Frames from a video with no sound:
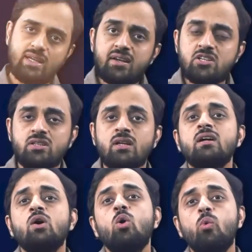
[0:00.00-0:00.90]

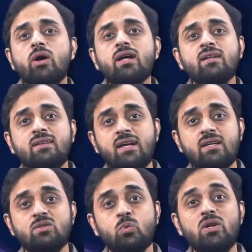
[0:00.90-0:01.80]
direction what are the
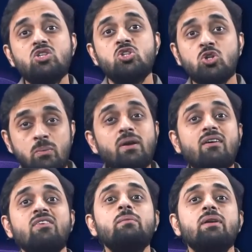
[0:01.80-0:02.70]
things which should be
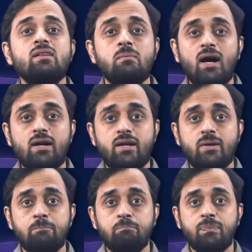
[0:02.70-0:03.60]
available in the market
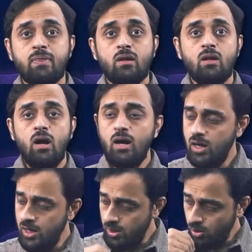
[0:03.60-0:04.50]

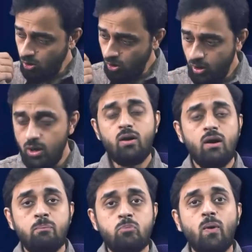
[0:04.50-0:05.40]
uh,
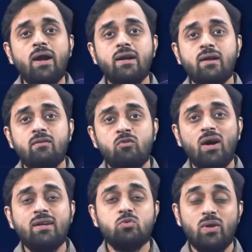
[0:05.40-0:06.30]
uh, providing
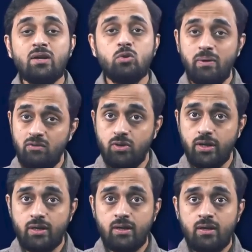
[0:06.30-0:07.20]
one is willing to pay for
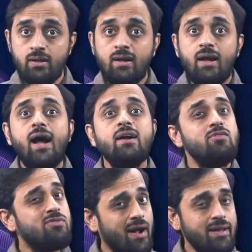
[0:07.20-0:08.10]
it
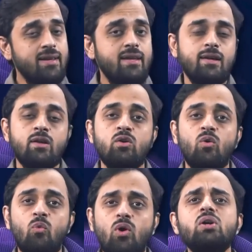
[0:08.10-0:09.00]
and finally,
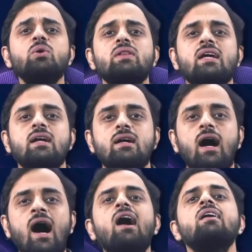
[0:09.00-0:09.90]
what do you think
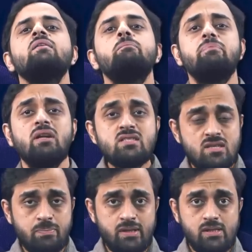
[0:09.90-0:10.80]
are the
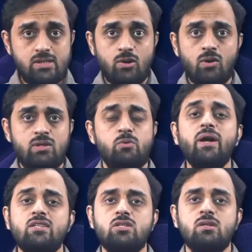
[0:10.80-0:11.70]
principles on the
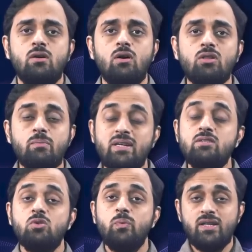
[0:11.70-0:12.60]
which, on the
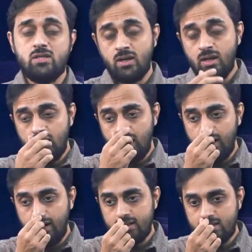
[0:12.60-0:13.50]
basis of which,
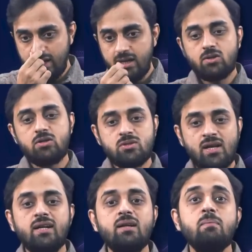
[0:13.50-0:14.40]
uh, a state or a
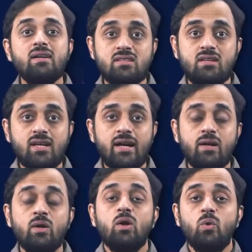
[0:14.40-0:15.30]
society must decide